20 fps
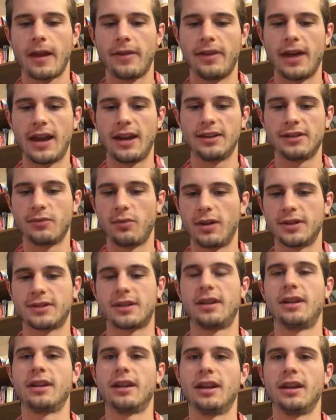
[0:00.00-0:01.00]
that is what's
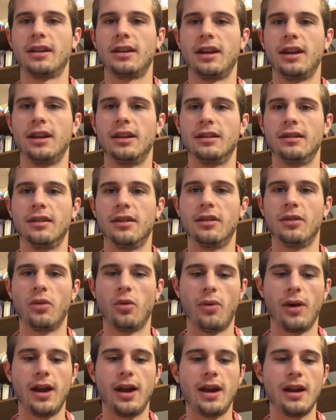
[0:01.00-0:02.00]
going to get in the
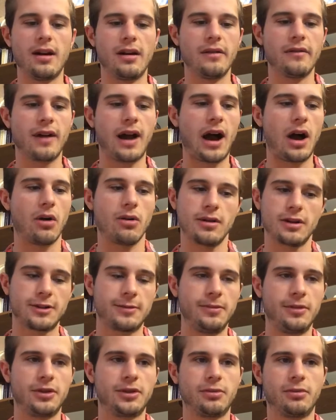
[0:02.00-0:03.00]
way of our
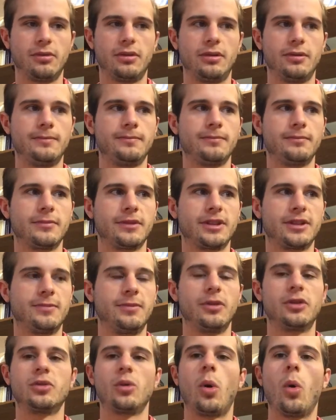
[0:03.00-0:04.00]
spiritual
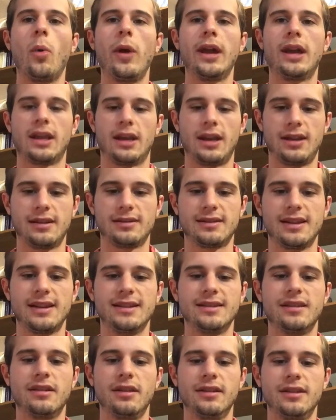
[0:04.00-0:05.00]
spiritual awakenings
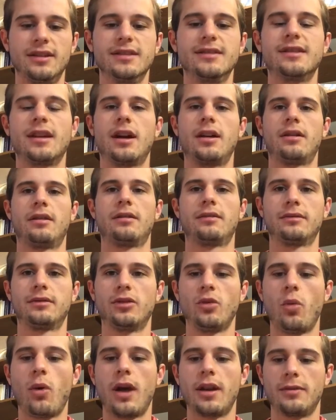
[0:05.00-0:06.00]
is the desire
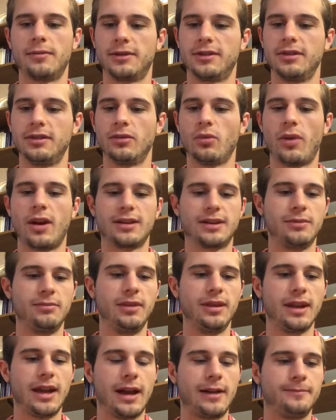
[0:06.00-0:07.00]
to want want to
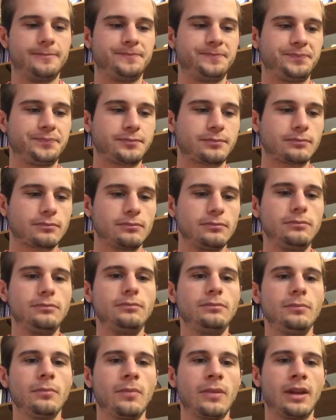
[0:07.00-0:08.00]
be that.
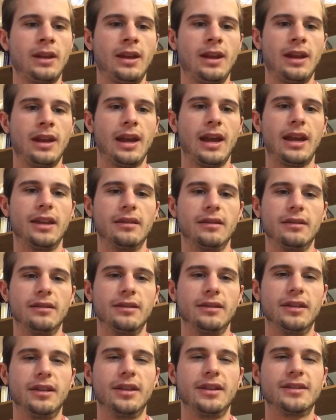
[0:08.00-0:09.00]
And
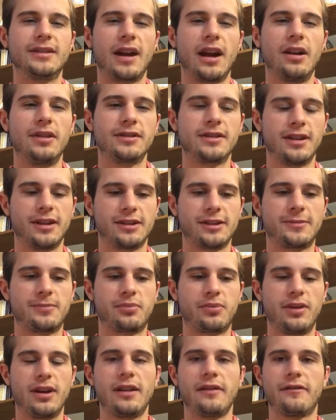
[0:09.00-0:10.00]
the desire is going to
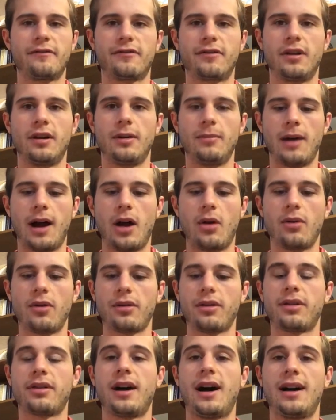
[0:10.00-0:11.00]
spring from our
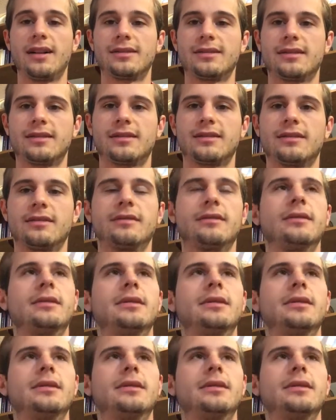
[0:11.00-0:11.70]
thoughts.